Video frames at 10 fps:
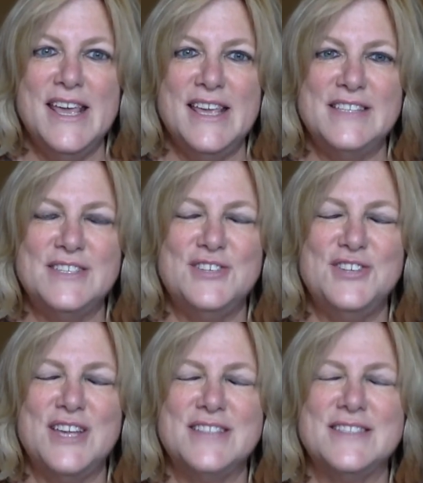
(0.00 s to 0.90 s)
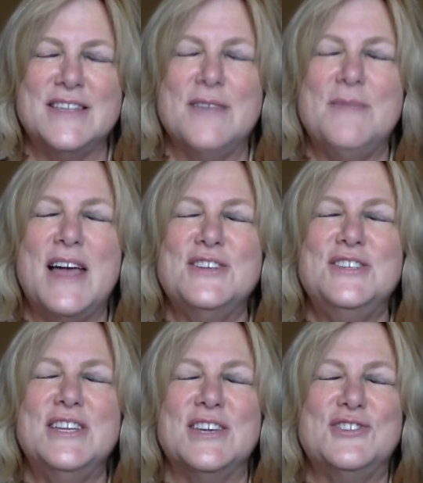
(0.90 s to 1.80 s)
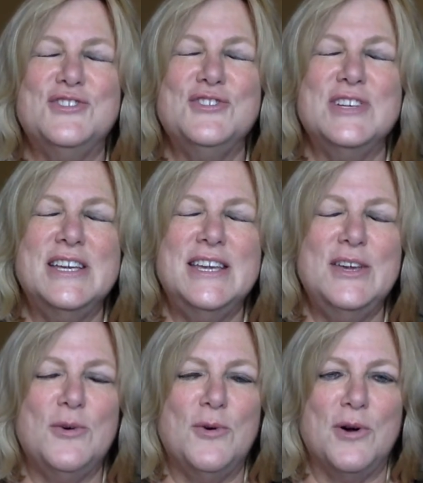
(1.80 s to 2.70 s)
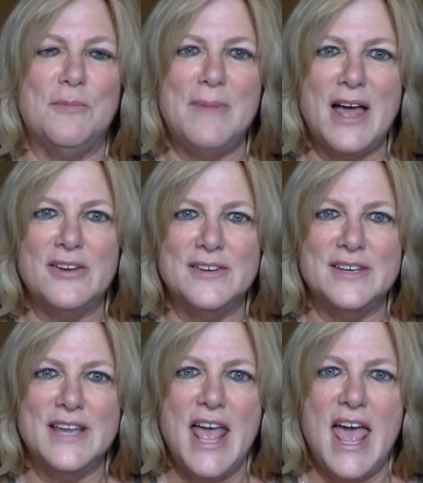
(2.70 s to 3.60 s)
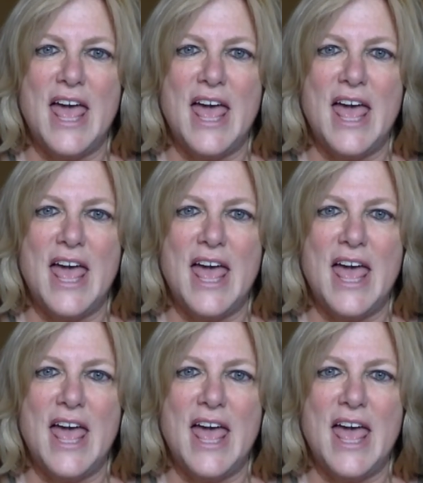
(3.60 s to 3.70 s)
he suggests imagining a tree or a mountain